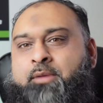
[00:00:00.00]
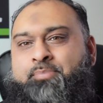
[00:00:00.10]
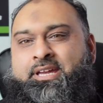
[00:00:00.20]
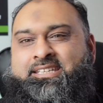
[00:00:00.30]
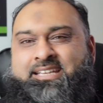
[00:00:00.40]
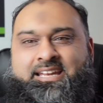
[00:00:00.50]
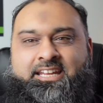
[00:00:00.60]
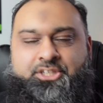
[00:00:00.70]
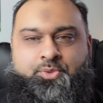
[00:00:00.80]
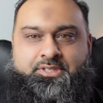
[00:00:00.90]
Peter
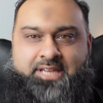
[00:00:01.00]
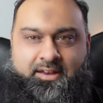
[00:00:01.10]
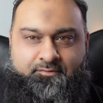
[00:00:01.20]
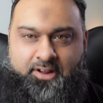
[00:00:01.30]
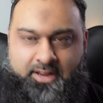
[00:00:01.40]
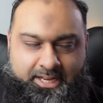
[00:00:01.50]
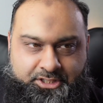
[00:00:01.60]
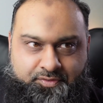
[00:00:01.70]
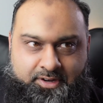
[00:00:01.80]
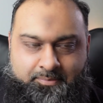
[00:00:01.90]
Lynch was a hedge
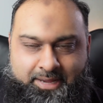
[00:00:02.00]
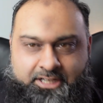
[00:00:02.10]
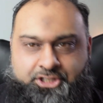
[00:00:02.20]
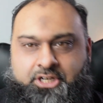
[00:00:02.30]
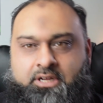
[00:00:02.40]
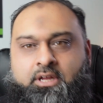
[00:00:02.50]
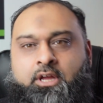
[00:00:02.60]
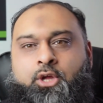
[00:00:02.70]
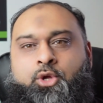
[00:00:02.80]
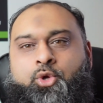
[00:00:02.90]
fund manager
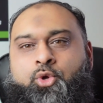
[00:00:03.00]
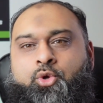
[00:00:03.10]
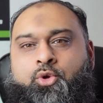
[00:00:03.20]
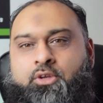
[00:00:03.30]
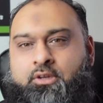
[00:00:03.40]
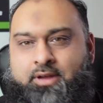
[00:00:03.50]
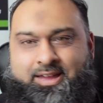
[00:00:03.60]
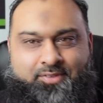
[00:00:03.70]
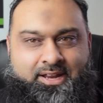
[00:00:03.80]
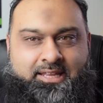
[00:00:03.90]
who
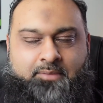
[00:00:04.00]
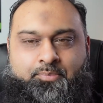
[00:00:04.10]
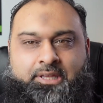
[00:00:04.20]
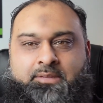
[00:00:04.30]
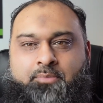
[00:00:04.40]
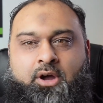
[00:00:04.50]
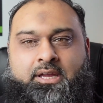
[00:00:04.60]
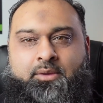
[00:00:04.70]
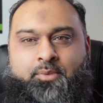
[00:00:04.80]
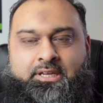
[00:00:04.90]
had really beat the
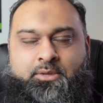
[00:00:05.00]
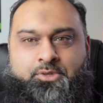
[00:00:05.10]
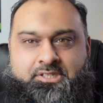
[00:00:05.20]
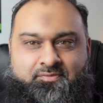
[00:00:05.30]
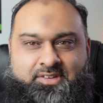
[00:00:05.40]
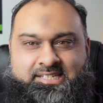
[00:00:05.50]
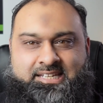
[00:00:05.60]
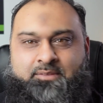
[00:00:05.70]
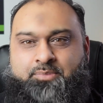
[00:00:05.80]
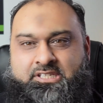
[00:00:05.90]
market when he was investing
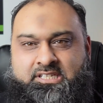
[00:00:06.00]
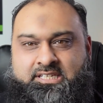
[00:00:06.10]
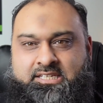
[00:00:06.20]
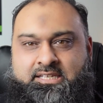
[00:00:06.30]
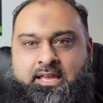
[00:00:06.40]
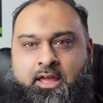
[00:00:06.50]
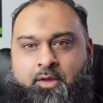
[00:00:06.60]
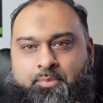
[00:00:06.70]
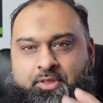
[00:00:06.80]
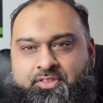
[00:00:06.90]
in businesses.
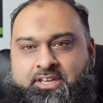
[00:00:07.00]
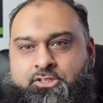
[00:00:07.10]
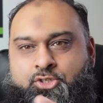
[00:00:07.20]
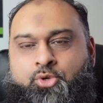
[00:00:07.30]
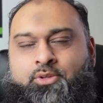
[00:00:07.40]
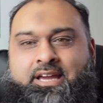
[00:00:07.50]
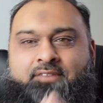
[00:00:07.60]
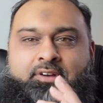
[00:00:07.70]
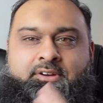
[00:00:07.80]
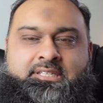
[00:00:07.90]
But these two, they had
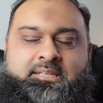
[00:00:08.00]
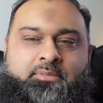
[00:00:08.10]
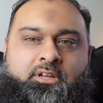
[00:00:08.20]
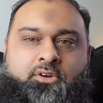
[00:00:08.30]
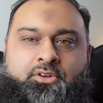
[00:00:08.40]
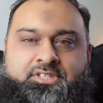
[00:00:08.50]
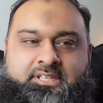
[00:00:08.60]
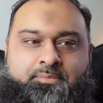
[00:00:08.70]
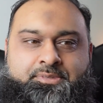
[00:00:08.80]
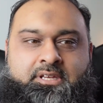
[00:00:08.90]
very similar
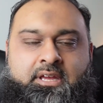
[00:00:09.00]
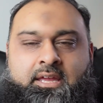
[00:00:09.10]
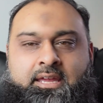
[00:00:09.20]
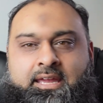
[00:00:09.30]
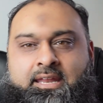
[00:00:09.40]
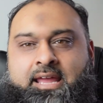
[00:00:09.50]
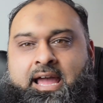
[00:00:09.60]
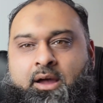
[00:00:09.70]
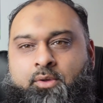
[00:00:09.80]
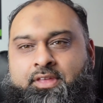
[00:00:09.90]
concepts in
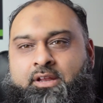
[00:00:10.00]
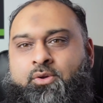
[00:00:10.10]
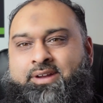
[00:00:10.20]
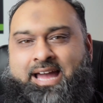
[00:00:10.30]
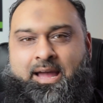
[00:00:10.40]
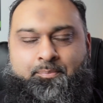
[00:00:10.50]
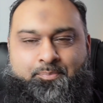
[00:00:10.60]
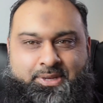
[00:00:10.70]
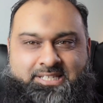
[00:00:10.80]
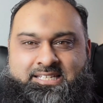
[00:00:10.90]
how they look at
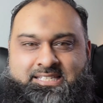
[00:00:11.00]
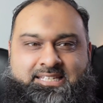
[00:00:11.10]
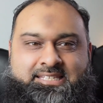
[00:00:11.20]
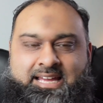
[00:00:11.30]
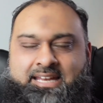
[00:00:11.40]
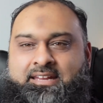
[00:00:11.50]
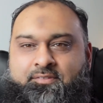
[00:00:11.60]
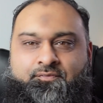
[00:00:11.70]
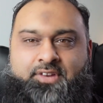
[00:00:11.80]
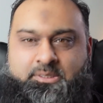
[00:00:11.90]
businesses and
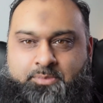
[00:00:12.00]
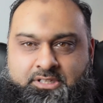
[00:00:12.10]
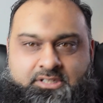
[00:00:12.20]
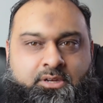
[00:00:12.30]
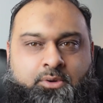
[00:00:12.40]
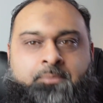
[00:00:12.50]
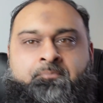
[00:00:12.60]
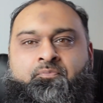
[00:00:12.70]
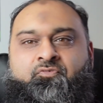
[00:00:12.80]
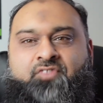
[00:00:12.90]
investments. So
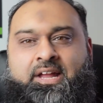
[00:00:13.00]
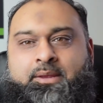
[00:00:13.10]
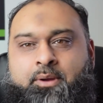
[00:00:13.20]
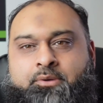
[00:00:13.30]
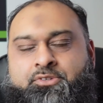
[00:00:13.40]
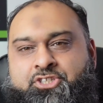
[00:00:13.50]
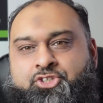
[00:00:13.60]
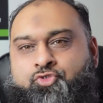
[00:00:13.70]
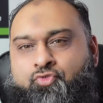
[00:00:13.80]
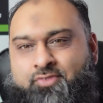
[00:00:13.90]
value
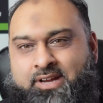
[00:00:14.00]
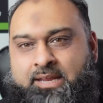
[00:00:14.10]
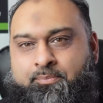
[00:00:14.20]
acquisitions really